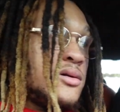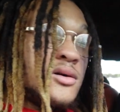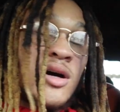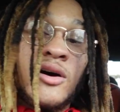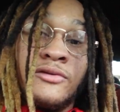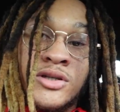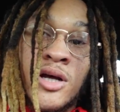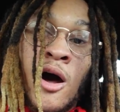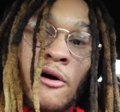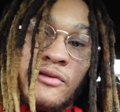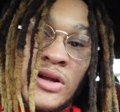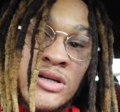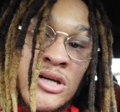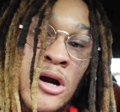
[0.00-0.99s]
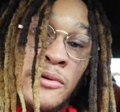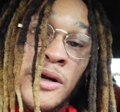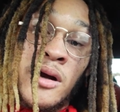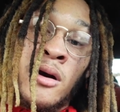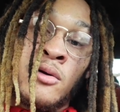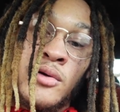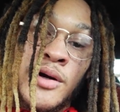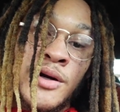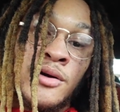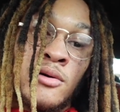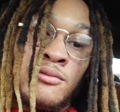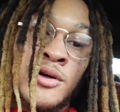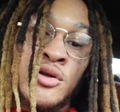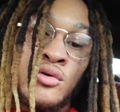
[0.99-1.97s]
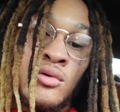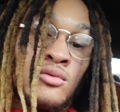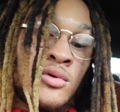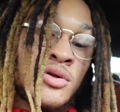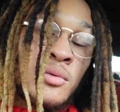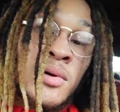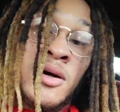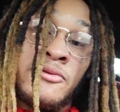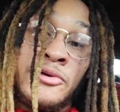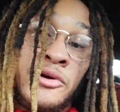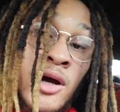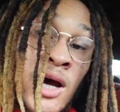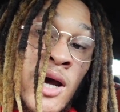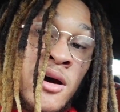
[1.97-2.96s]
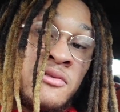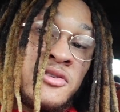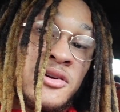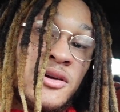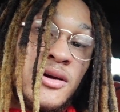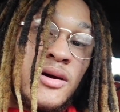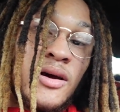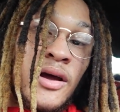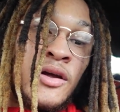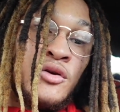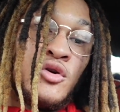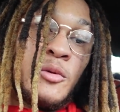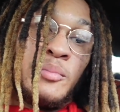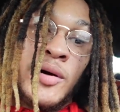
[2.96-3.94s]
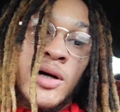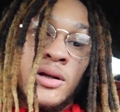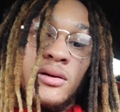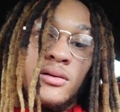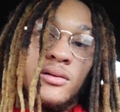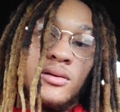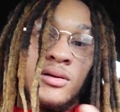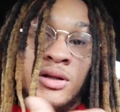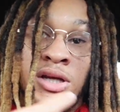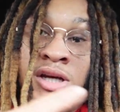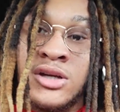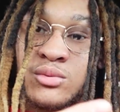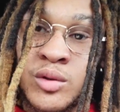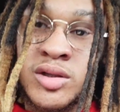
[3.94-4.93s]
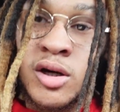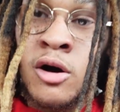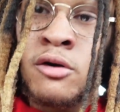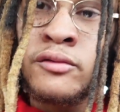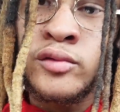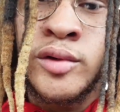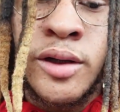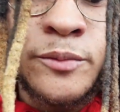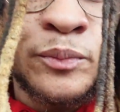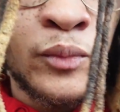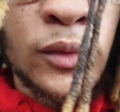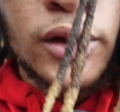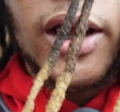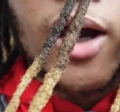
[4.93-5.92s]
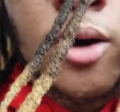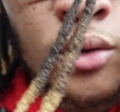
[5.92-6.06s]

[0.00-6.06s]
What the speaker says: covers off that's already on here, your original ones or whatever you have, and you'll put these ones over it. Now